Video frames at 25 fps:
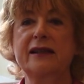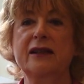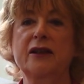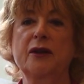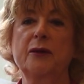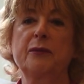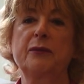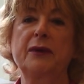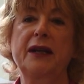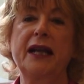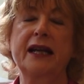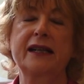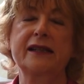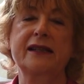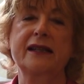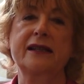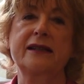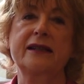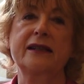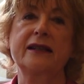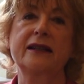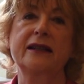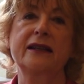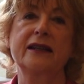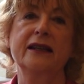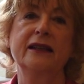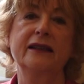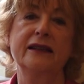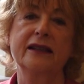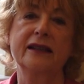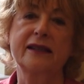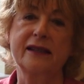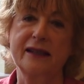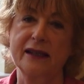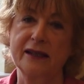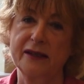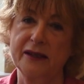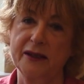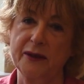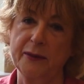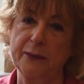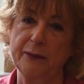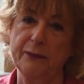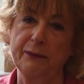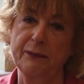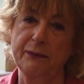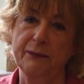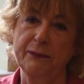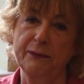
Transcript: the complexity in the system.